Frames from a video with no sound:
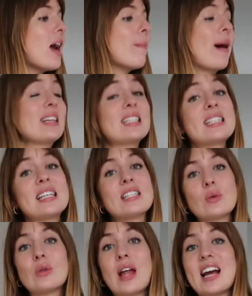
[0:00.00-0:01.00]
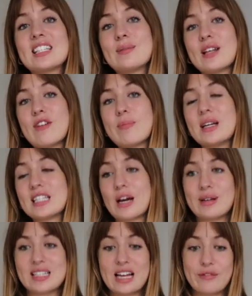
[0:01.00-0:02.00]
But as I said, it's all items I've picked out
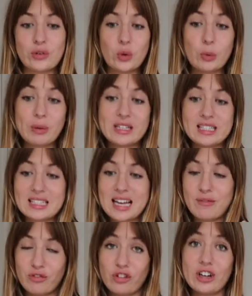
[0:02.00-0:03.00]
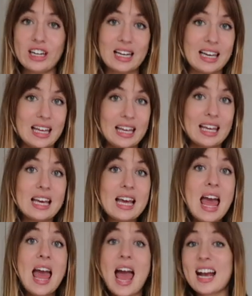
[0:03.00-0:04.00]
myself and all pieces that I'm really
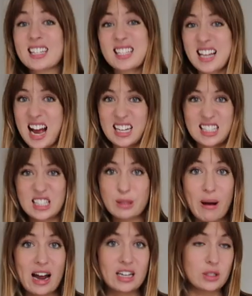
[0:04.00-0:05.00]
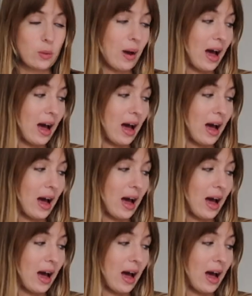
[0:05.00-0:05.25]
excited by as